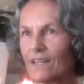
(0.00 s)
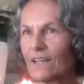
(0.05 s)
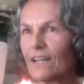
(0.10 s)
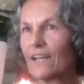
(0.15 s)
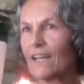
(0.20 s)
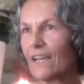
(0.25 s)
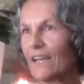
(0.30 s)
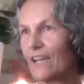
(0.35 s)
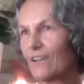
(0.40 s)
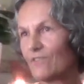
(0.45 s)

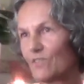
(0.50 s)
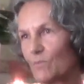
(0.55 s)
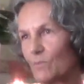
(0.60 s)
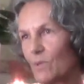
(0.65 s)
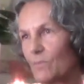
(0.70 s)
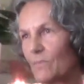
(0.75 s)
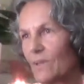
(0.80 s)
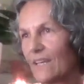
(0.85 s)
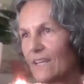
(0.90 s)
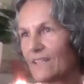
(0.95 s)
I have to
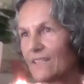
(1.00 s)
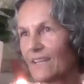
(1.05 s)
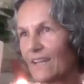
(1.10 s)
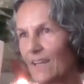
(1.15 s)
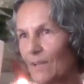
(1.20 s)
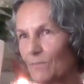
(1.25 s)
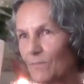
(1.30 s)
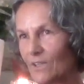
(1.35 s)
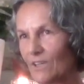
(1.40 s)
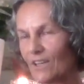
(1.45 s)
be picked,
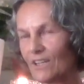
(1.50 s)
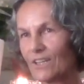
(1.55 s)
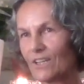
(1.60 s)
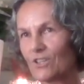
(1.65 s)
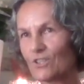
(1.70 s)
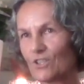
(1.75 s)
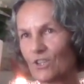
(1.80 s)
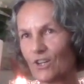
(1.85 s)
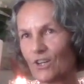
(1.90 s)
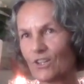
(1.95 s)
I'm not
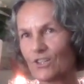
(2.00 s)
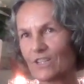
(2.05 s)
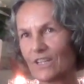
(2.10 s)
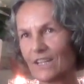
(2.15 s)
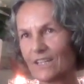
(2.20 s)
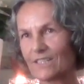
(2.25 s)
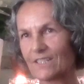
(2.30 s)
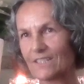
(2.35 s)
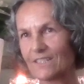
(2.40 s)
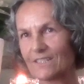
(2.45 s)
in charge,
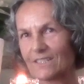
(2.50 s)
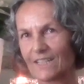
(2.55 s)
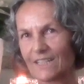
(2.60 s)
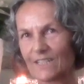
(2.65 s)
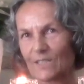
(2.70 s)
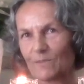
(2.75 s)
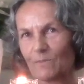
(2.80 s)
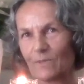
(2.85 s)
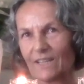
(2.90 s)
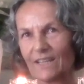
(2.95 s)
I just
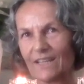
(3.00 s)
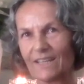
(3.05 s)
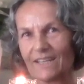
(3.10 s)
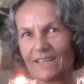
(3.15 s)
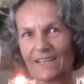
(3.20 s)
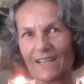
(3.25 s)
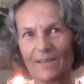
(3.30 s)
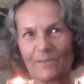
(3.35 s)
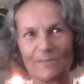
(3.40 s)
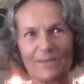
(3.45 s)

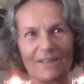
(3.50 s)
explained I'm